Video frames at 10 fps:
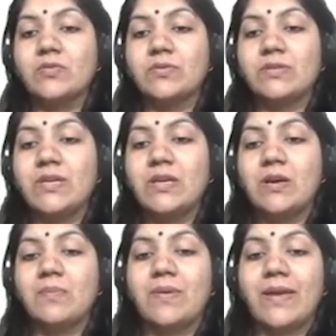to see
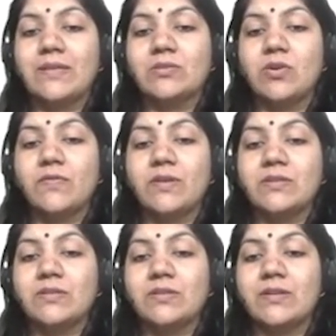compliance of
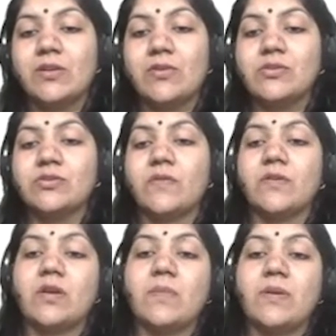internal regulations of the
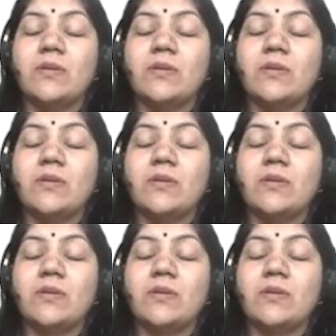company.